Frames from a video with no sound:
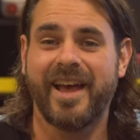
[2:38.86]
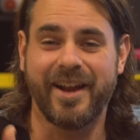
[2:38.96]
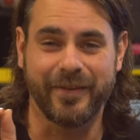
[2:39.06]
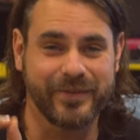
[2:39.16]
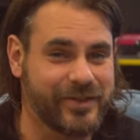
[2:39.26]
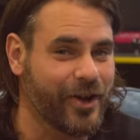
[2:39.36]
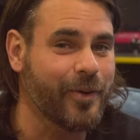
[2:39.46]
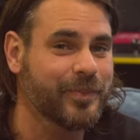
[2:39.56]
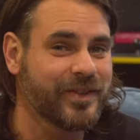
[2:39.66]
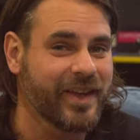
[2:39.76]
and I've
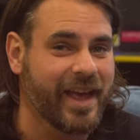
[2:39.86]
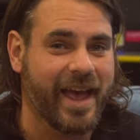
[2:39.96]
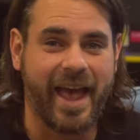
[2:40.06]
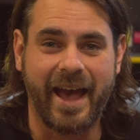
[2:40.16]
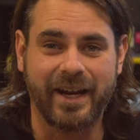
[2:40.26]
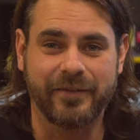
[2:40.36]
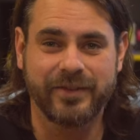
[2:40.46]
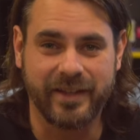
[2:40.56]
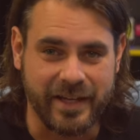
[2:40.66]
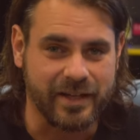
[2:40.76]
stopped and I've
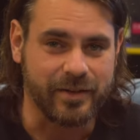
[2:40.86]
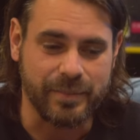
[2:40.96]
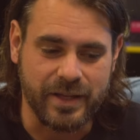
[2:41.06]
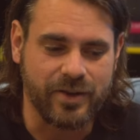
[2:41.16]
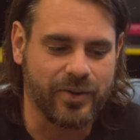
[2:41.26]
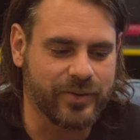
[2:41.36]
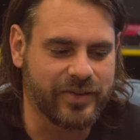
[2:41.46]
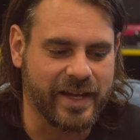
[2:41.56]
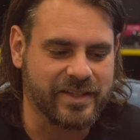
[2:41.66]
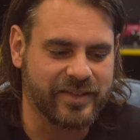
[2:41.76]
deleted because
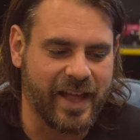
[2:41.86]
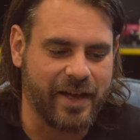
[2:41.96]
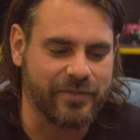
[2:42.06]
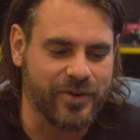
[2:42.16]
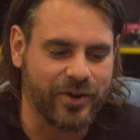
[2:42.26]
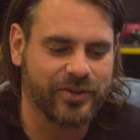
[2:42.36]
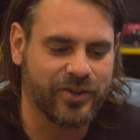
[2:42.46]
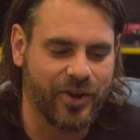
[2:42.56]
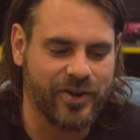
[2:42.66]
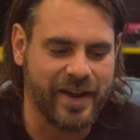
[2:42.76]
they just have not
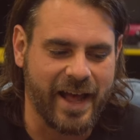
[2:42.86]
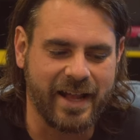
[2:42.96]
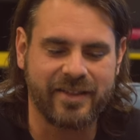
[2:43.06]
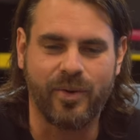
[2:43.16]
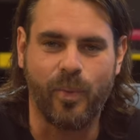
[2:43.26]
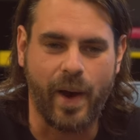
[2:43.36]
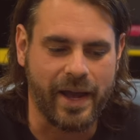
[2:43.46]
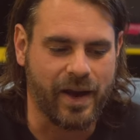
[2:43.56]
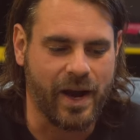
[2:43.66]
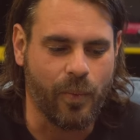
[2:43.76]
turned out the
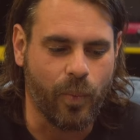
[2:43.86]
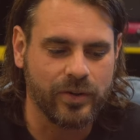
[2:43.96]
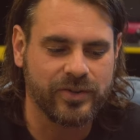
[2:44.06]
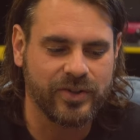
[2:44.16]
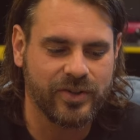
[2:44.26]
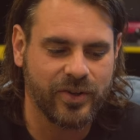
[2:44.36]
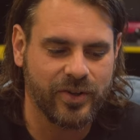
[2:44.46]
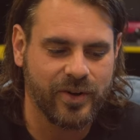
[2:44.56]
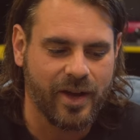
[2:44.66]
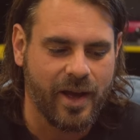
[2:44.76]
way I wanted
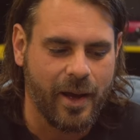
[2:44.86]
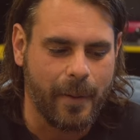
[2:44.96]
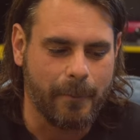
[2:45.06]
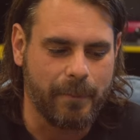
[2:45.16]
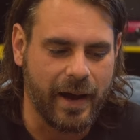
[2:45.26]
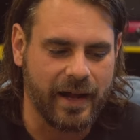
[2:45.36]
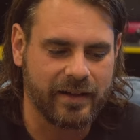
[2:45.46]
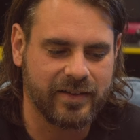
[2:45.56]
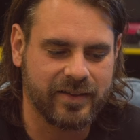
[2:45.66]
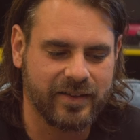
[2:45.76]
to.
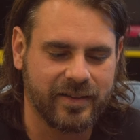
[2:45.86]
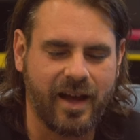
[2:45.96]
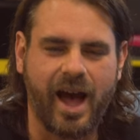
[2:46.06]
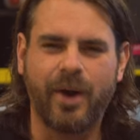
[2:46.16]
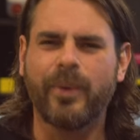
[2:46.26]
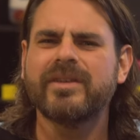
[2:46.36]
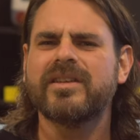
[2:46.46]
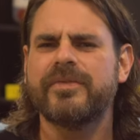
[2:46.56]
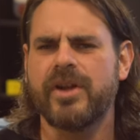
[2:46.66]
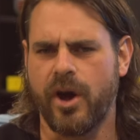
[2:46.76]
But I always
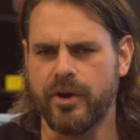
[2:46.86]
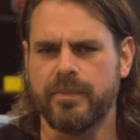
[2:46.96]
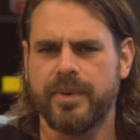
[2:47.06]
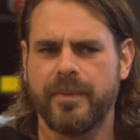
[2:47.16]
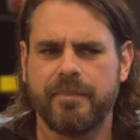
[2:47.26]
live in hope